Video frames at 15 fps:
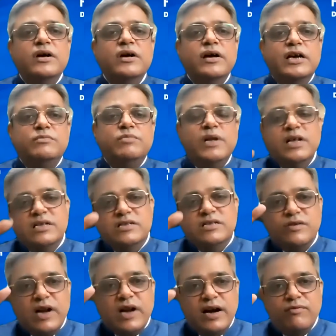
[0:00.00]
experience,
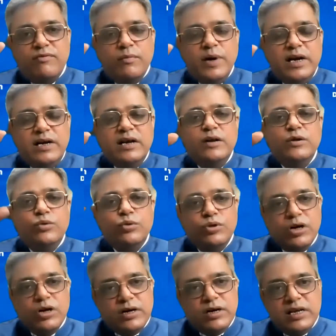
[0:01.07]
right from 18 to
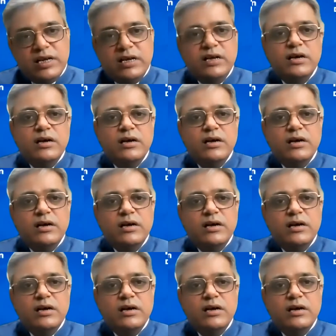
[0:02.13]
30.